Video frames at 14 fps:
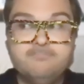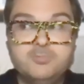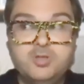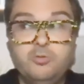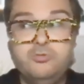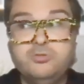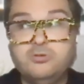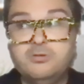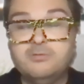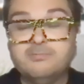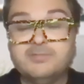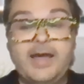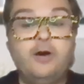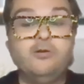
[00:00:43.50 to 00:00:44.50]
those are
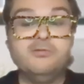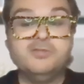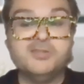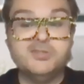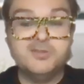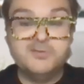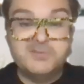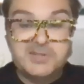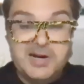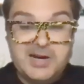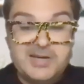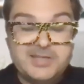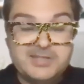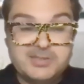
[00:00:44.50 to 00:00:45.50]
thousands of
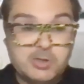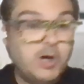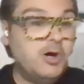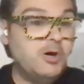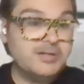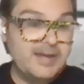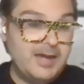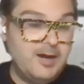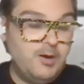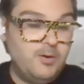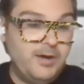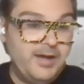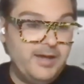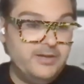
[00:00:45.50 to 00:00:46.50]
lines long
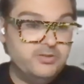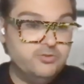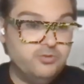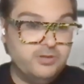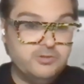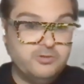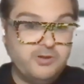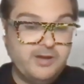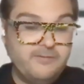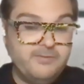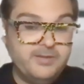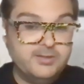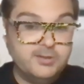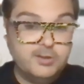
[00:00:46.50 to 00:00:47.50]
now as TrustGraph
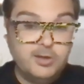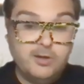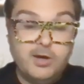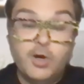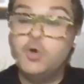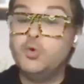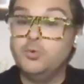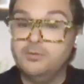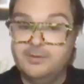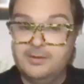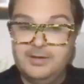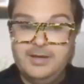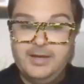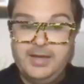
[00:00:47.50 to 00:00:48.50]
has grown
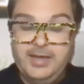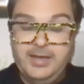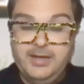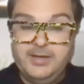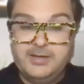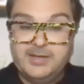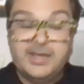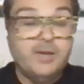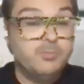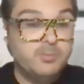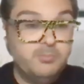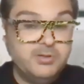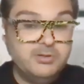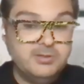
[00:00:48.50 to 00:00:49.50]
in
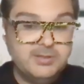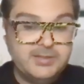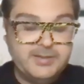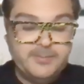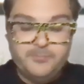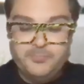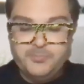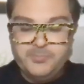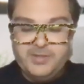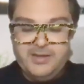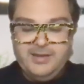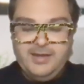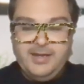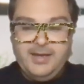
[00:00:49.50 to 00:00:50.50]
capability.
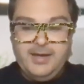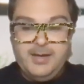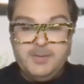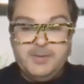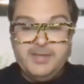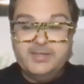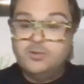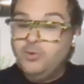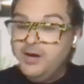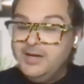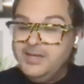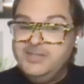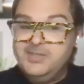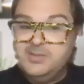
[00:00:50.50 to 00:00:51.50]
It's
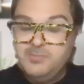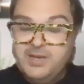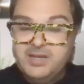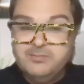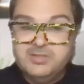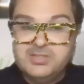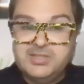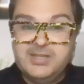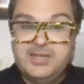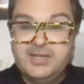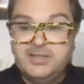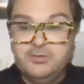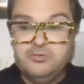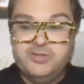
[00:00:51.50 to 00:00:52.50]
quite easy to make a mistake
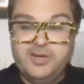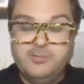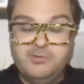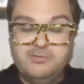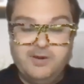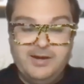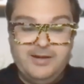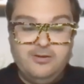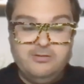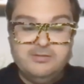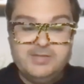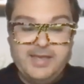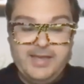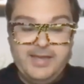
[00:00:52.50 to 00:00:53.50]
in those YAML
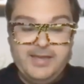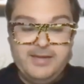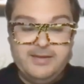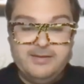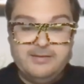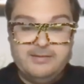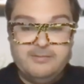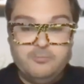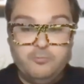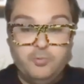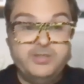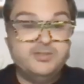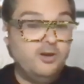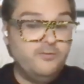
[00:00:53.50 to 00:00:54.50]
files, and
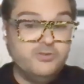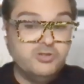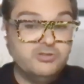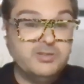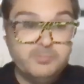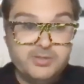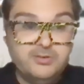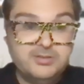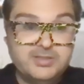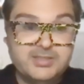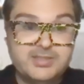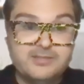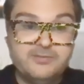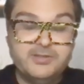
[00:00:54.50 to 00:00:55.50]
we selfishly built
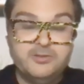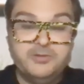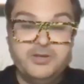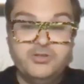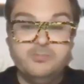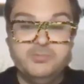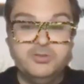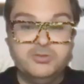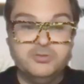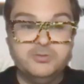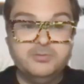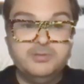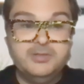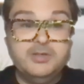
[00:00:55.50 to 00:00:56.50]
this configuration
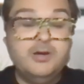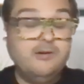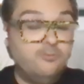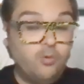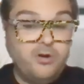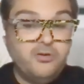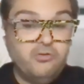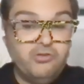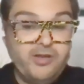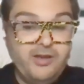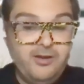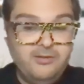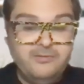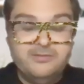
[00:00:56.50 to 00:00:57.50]
builder for
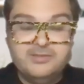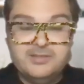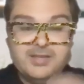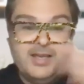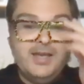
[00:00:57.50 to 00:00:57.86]
ourselves.